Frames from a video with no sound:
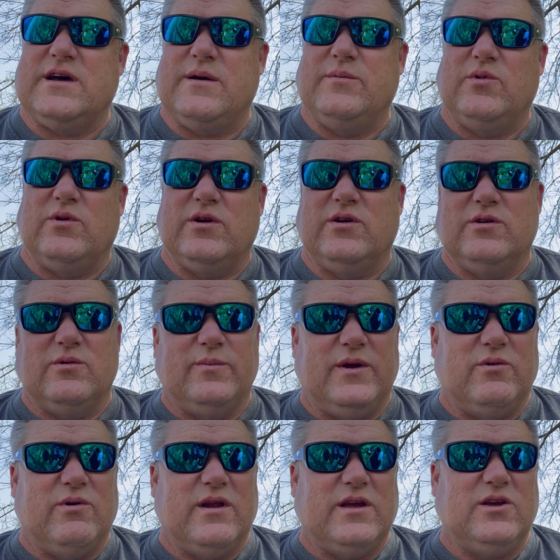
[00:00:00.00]
I'm only going to
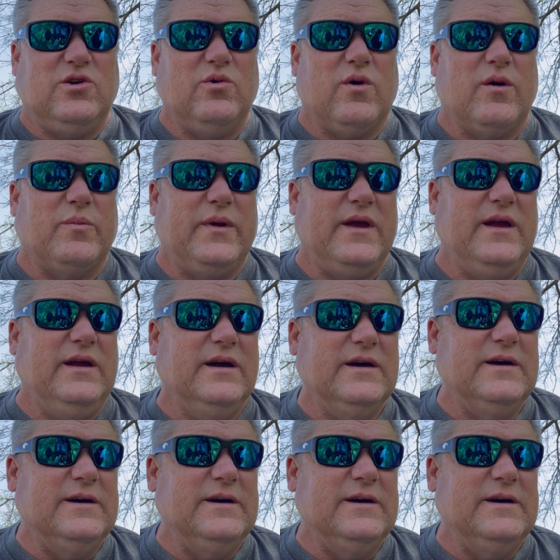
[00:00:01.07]
be running QRP.